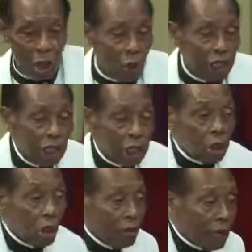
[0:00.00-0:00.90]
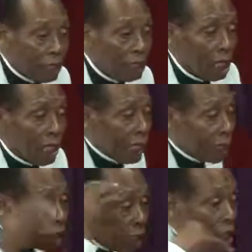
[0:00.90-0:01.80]
when it's too much,
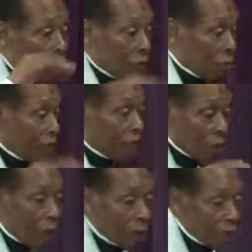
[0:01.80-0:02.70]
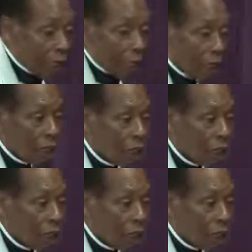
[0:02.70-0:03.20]
it makes your brain.